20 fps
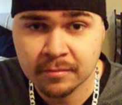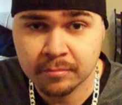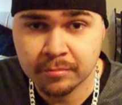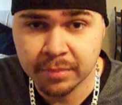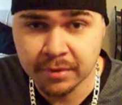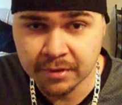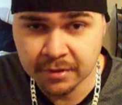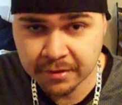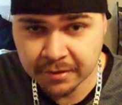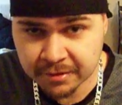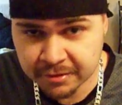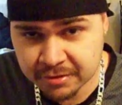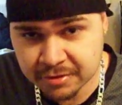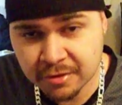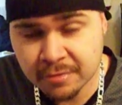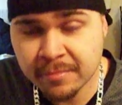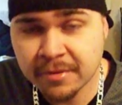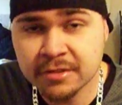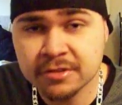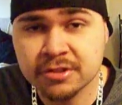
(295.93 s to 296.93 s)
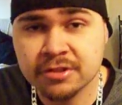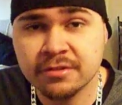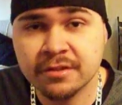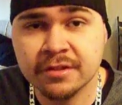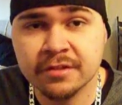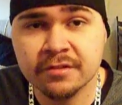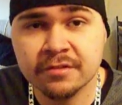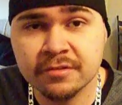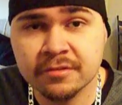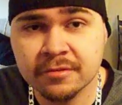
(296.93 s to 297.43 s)
But there is so much you
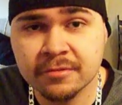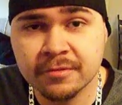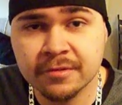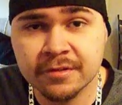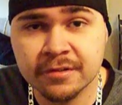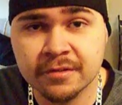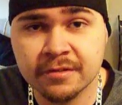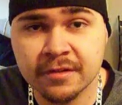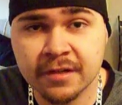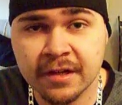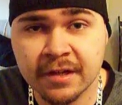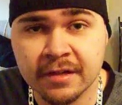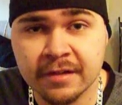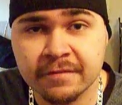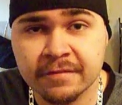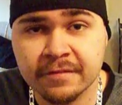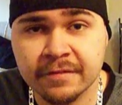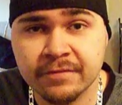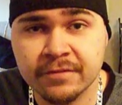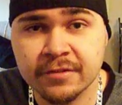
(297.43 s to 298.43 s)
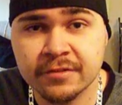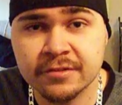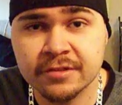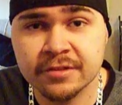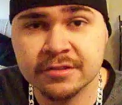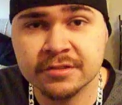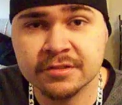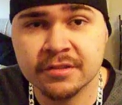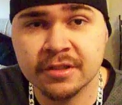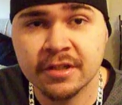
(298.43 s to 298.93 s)
can do with your life if you
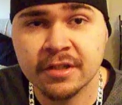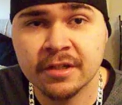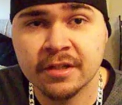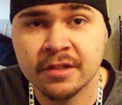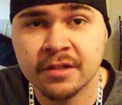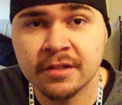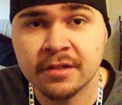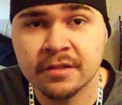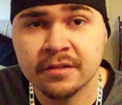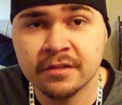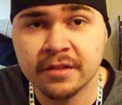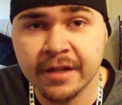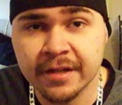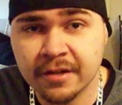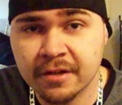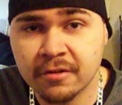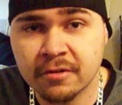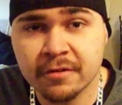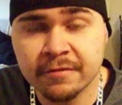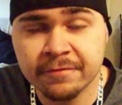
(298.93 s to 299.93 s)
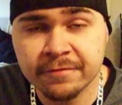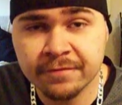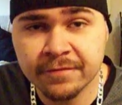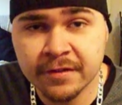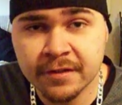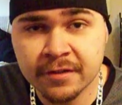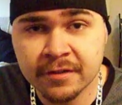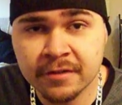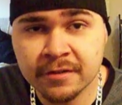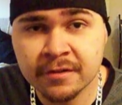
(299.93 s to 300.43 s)
just let go of
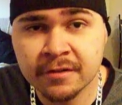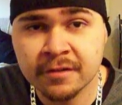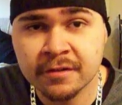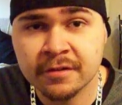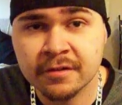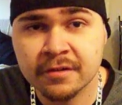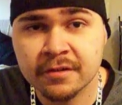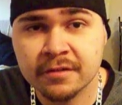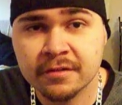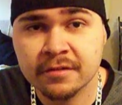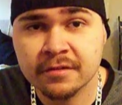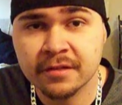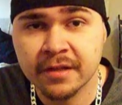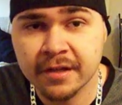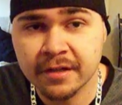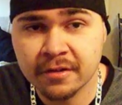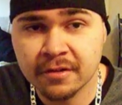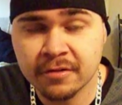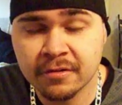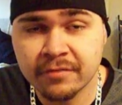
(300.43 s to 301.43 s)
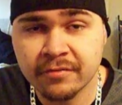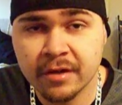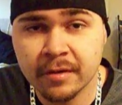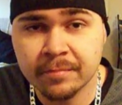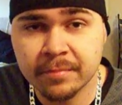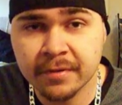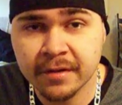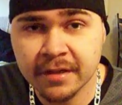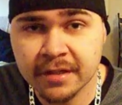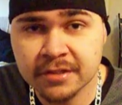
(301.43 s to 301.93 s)
fear let go of
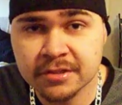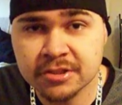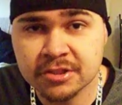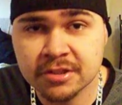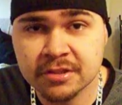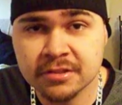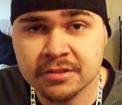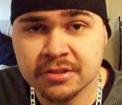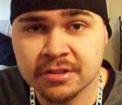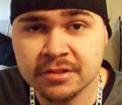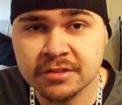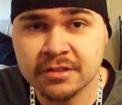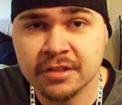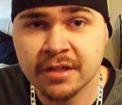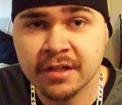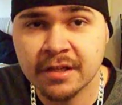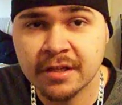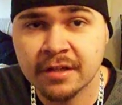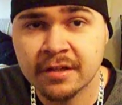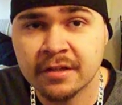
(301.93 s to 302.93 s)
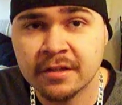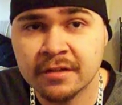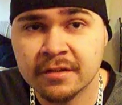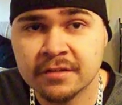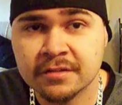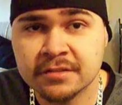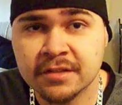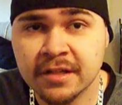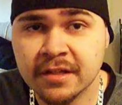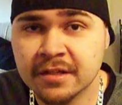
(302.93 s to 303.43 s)
apprehension. Just
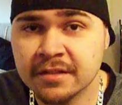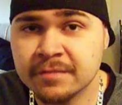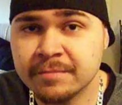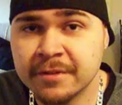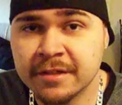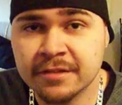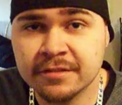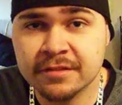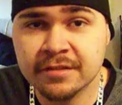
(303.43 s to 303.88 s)
take a minute